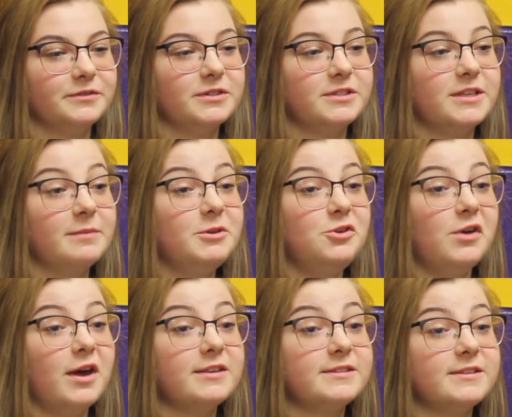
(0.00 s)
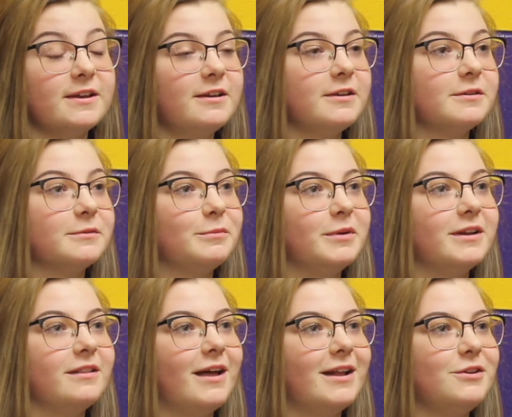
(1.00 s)
some of you guys suck,
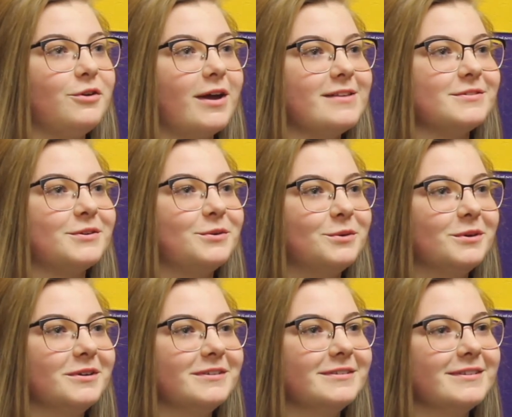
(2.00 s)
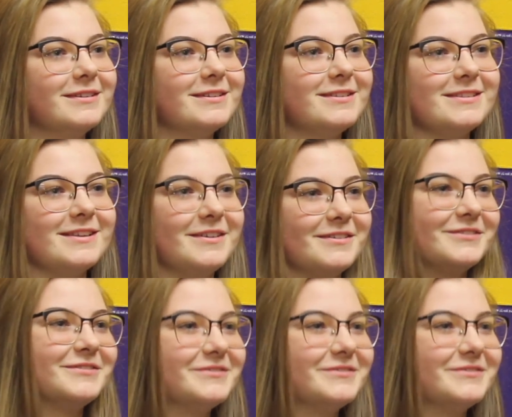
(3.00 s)
but a lot of you guys are cool. So,